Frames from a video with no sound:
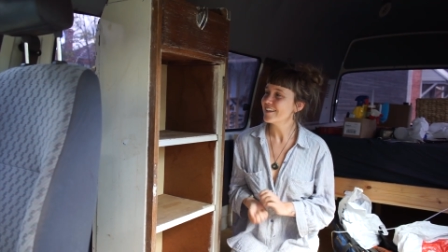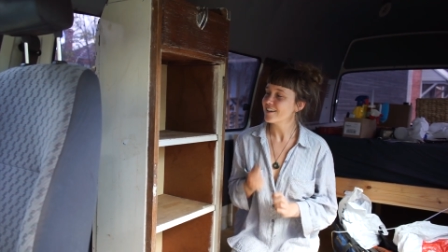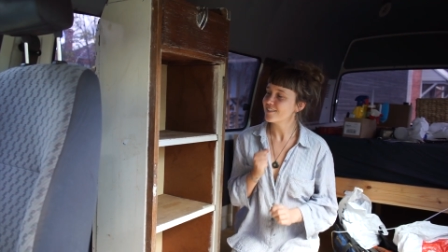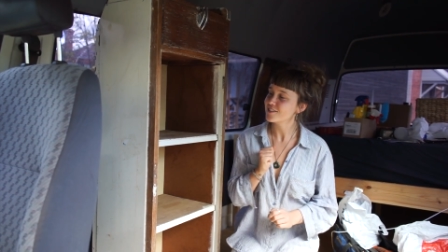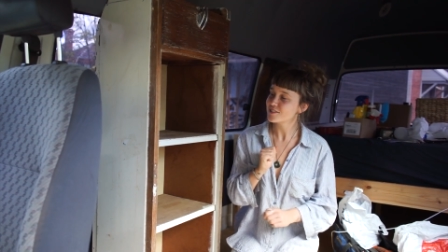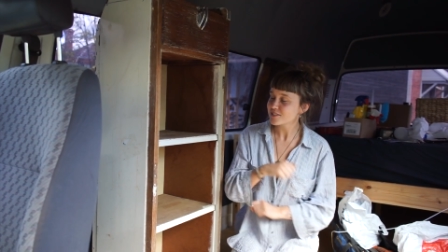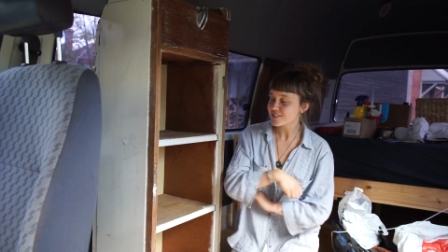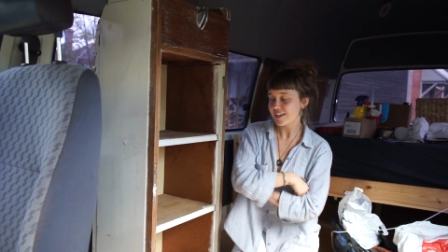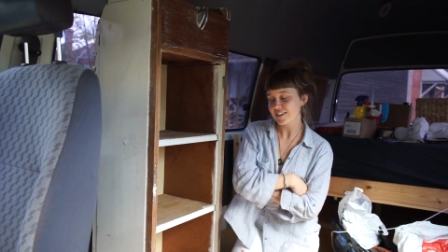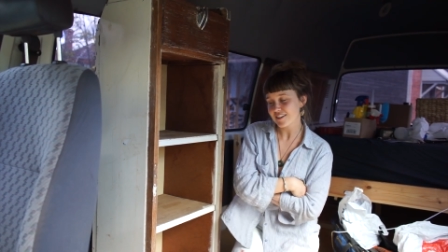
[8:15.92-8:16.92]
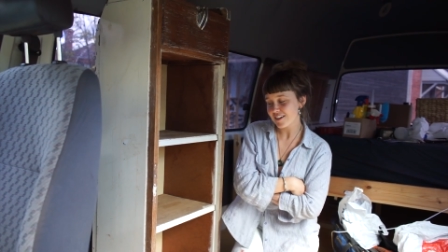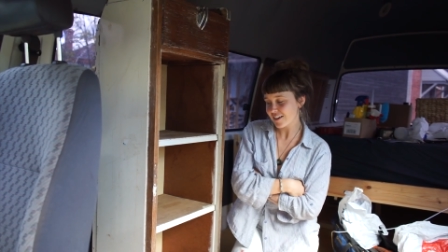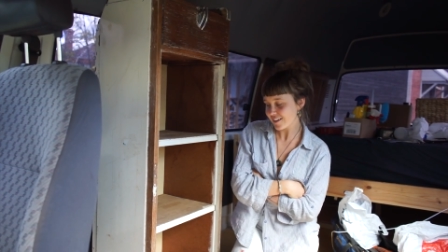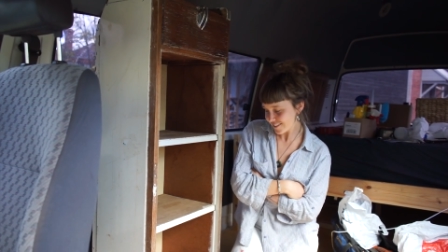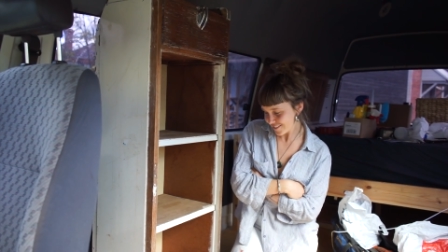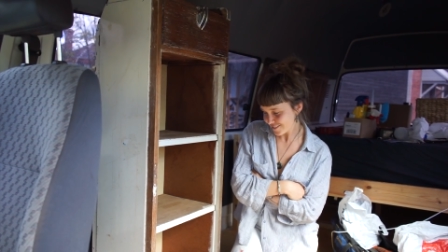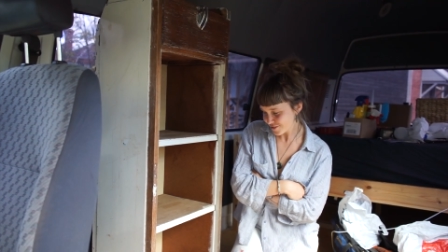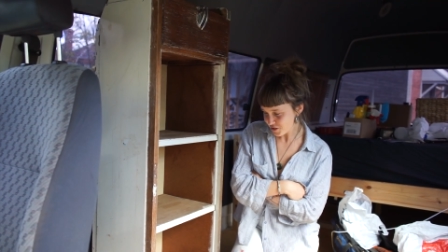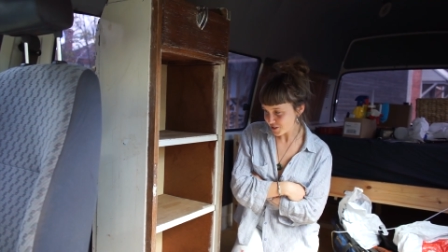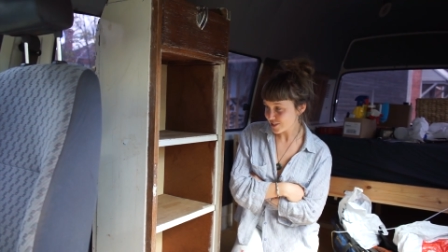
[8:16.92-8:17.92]
And then she was like,
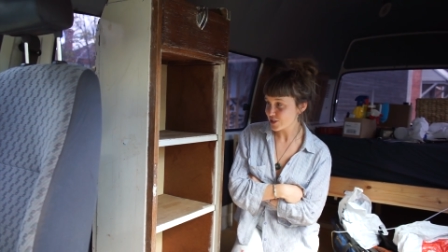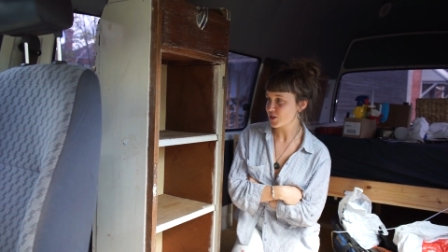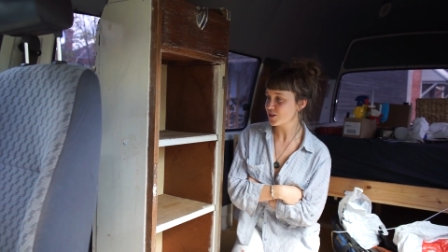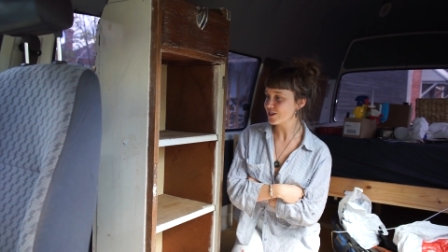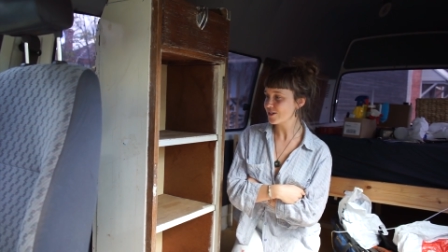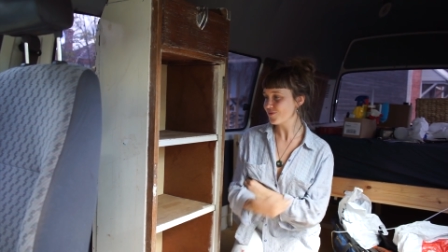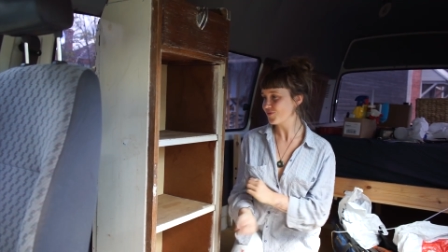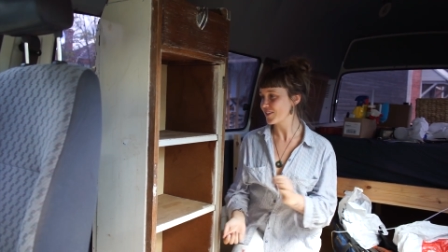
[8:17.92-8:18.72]
not really sure.